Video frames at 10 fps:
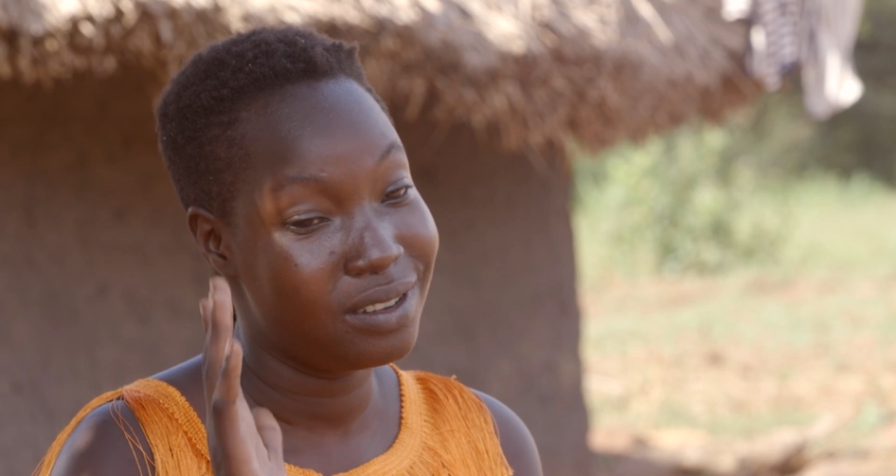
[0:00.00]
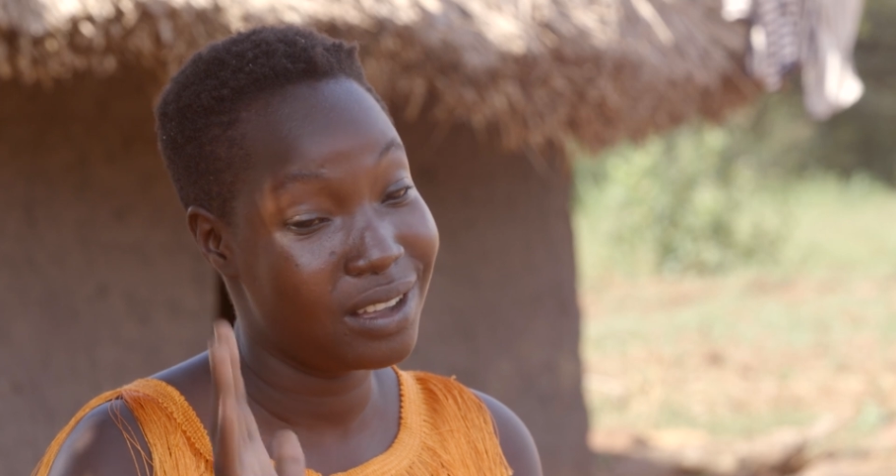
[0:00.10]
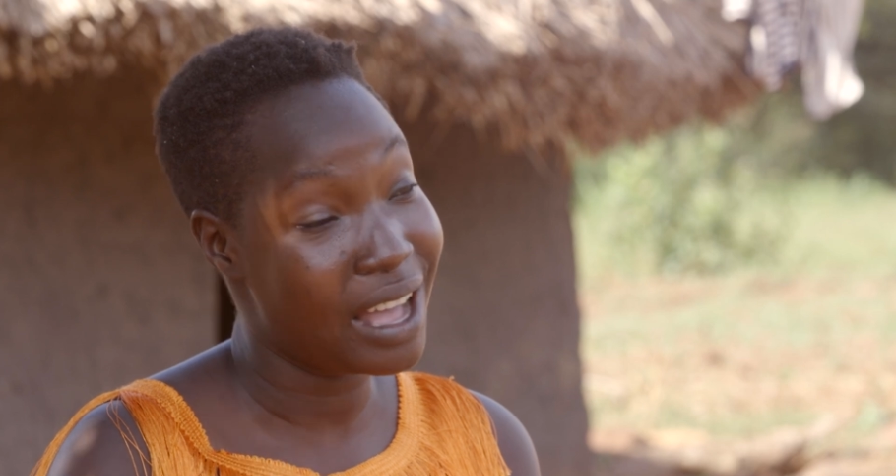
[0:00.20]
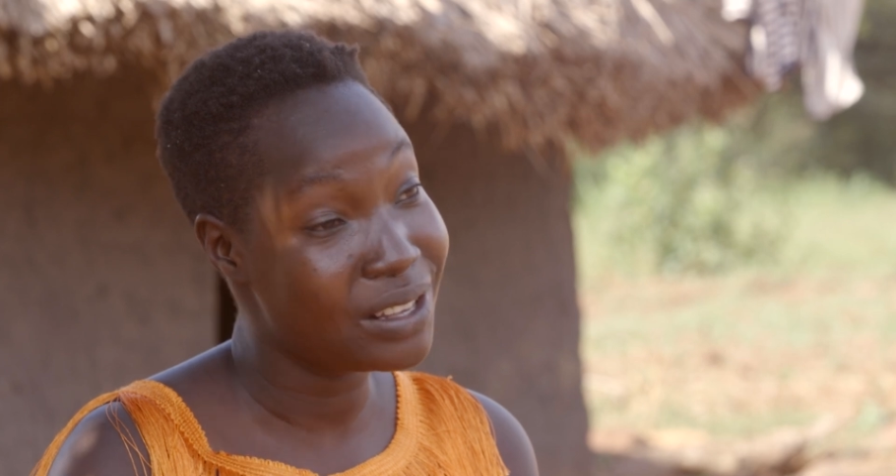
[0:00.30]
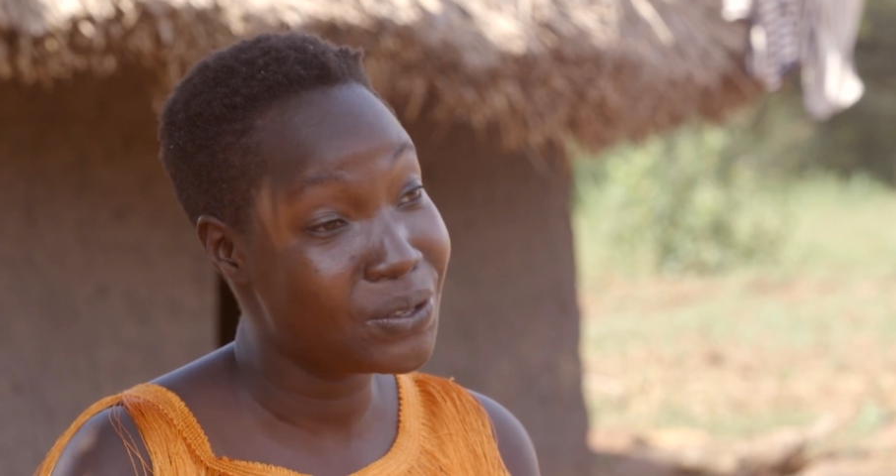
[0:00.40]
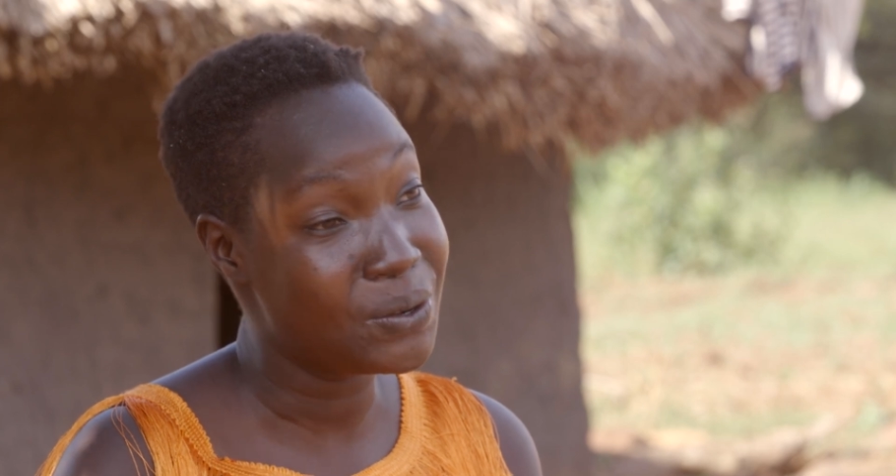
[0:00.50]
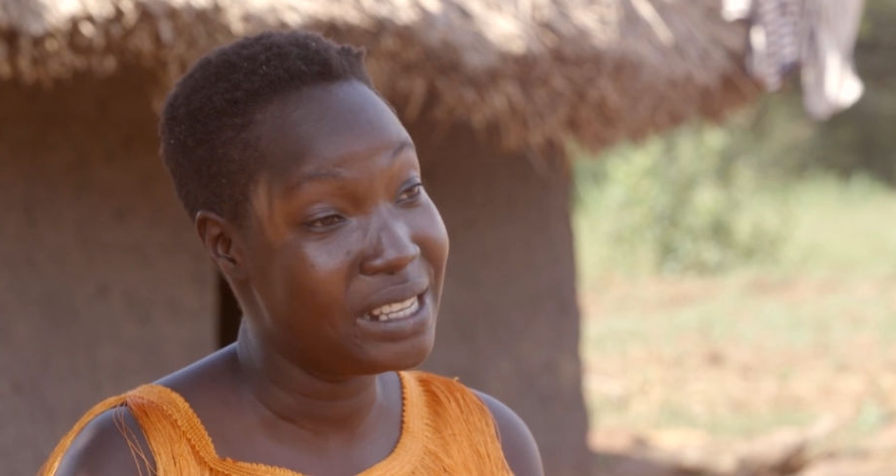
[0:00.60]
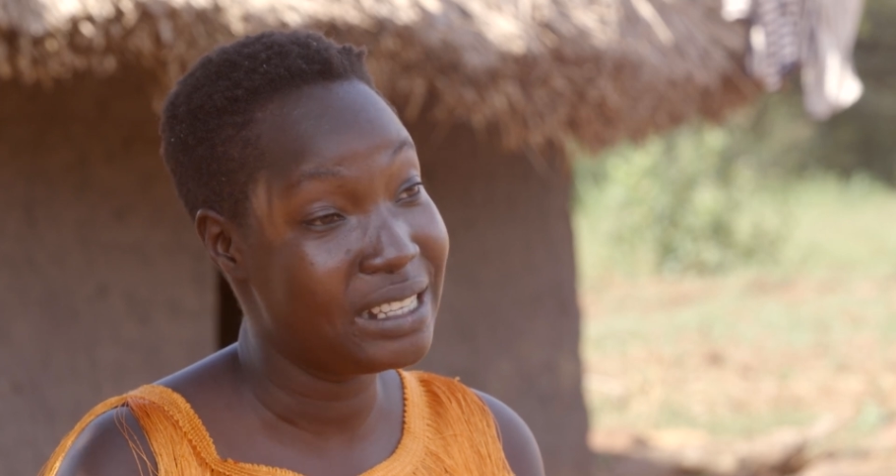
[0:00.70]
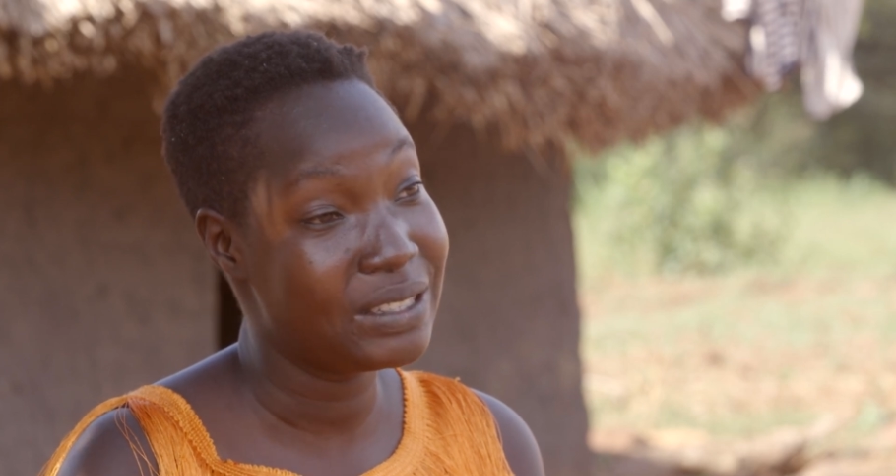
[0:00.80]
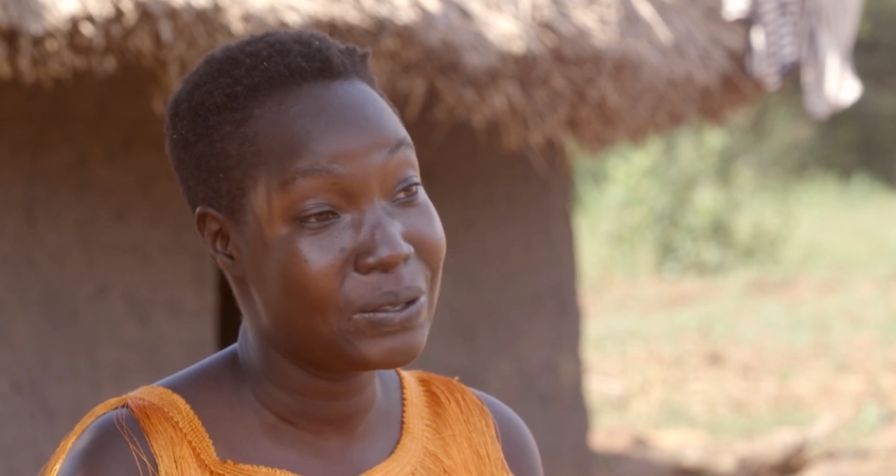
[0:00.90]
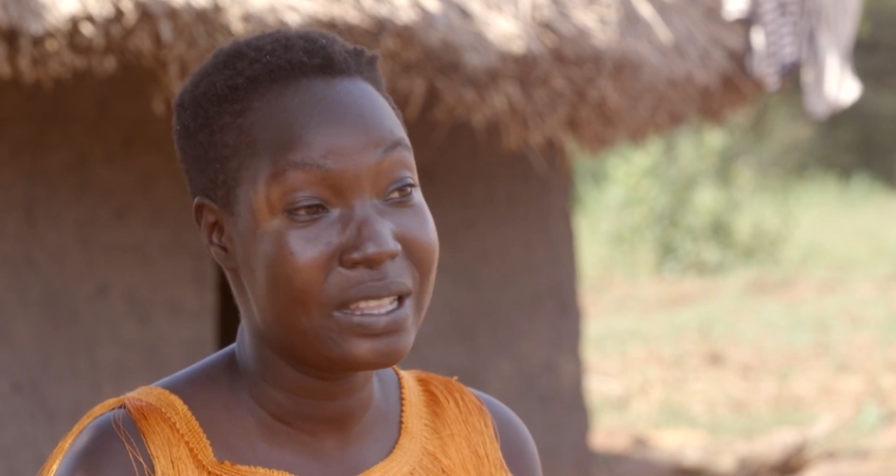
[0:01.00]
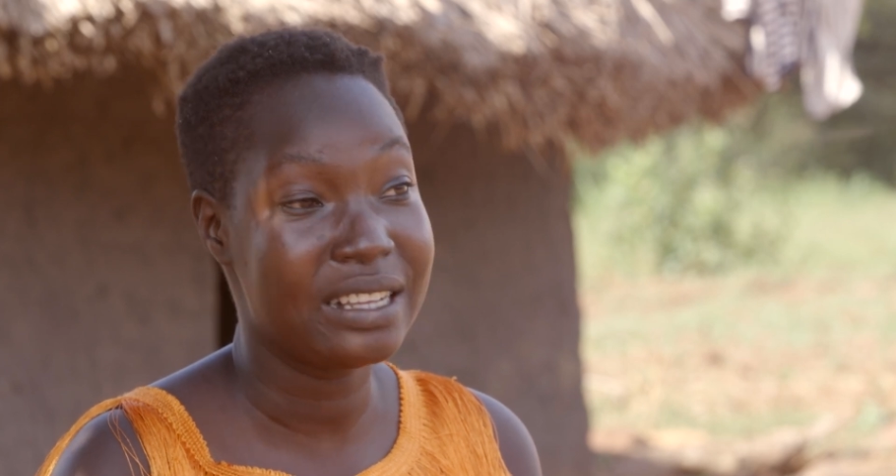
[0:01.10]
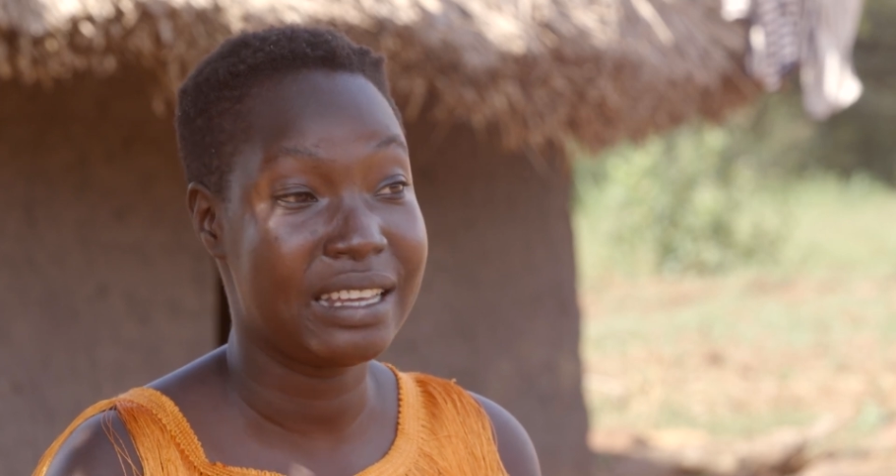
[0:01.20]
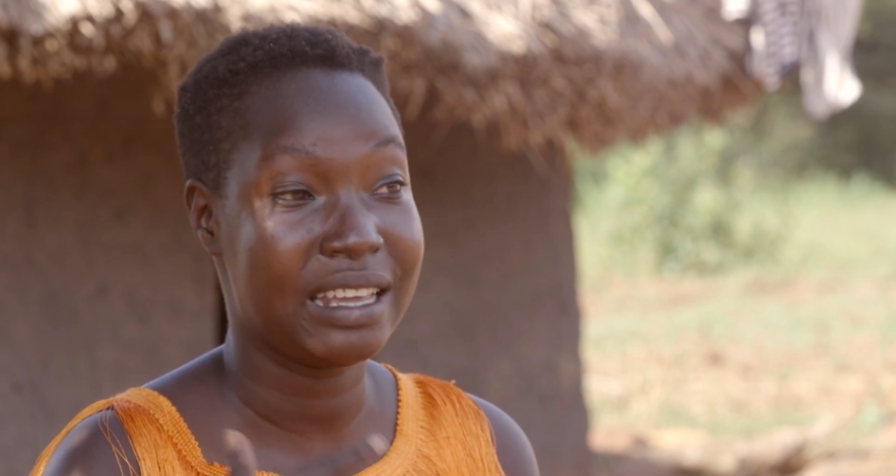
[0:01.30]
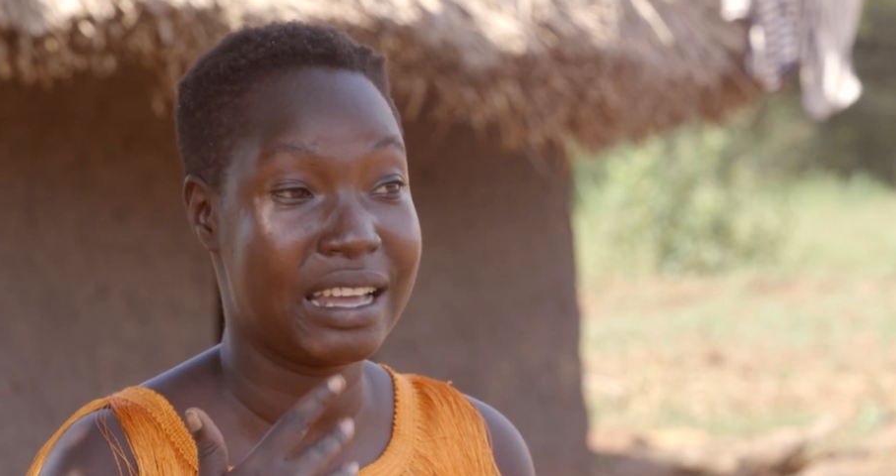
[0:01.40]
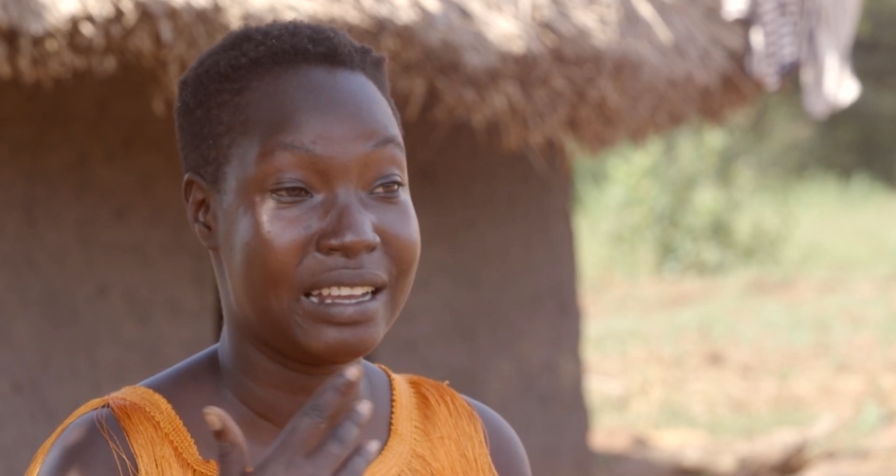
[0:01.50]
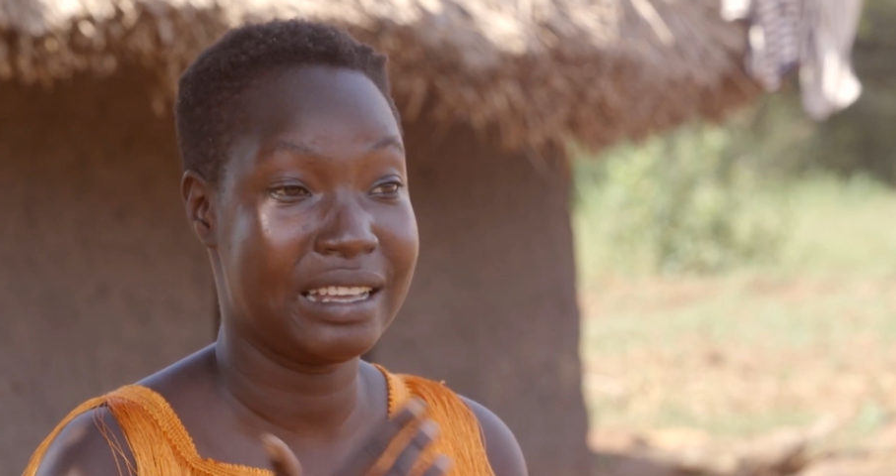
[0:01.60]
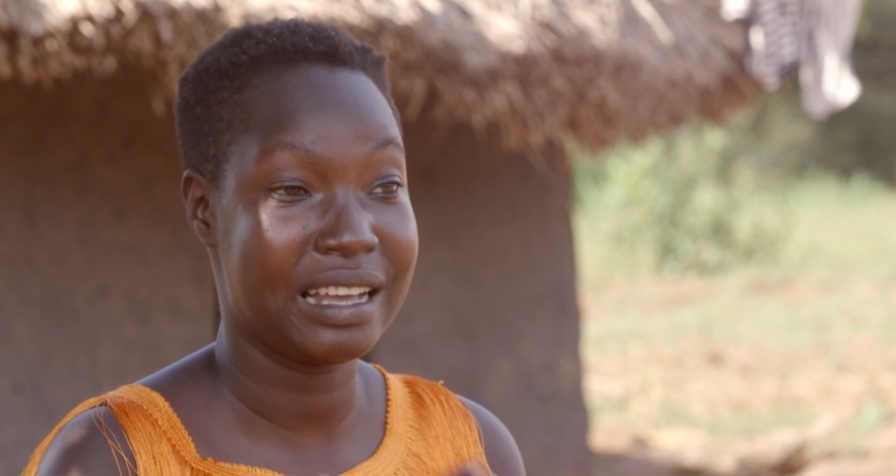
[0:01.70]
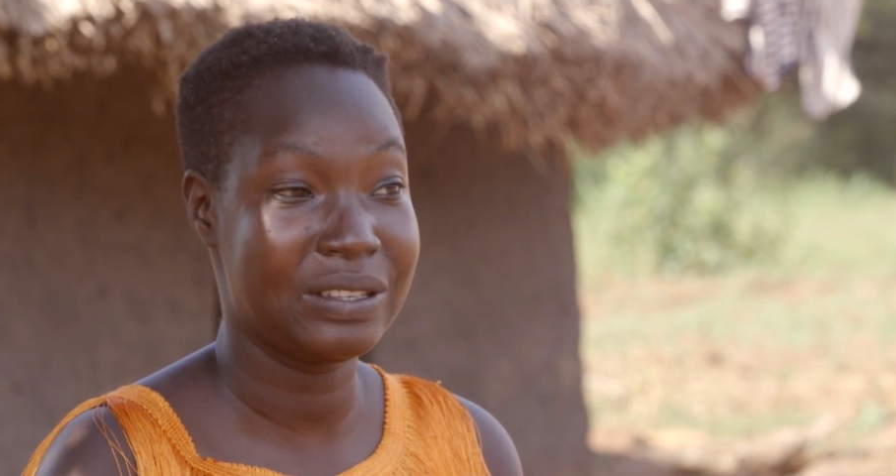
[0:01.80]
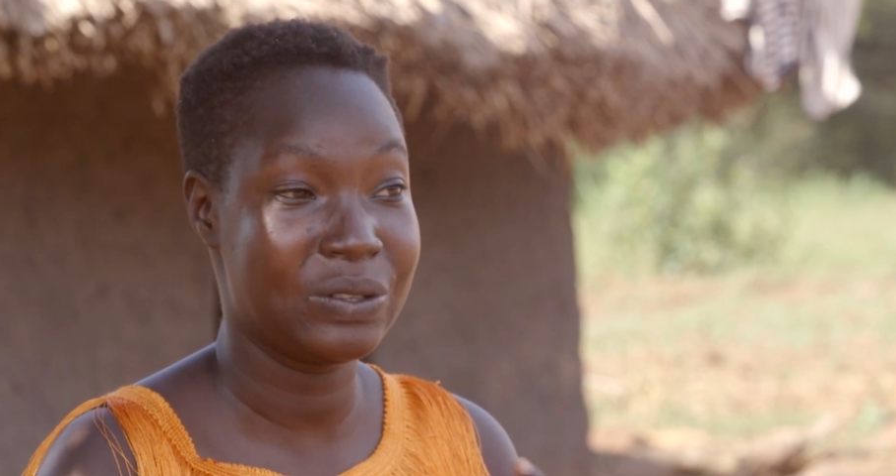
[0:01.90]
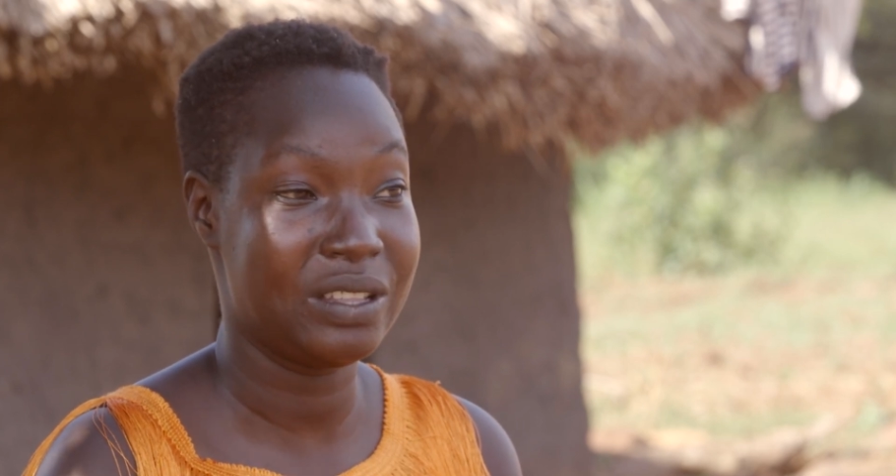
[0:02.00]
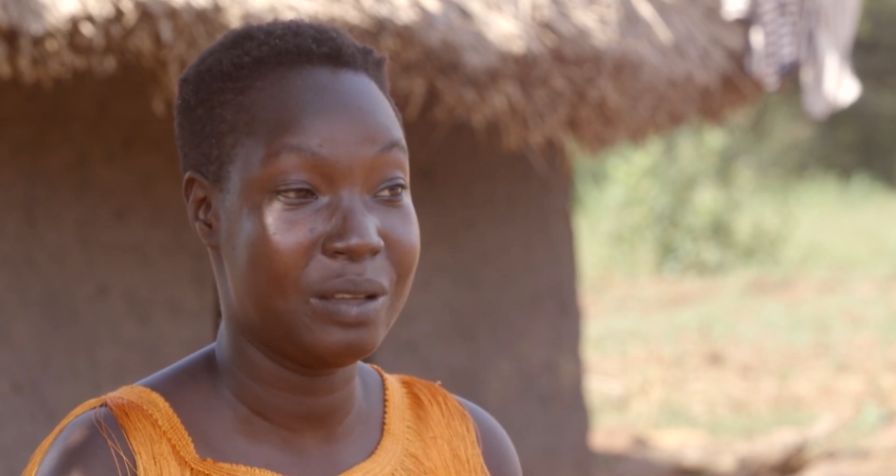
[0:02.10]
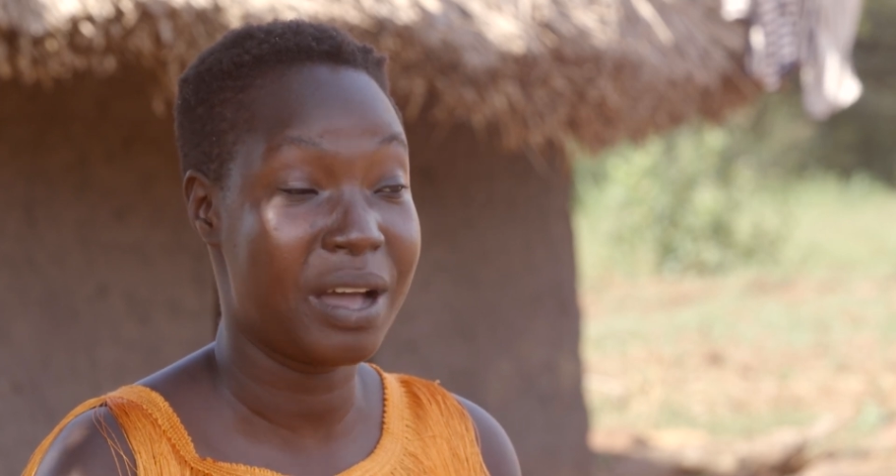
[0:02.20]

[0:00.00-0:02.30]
counseling so that I can counsel them.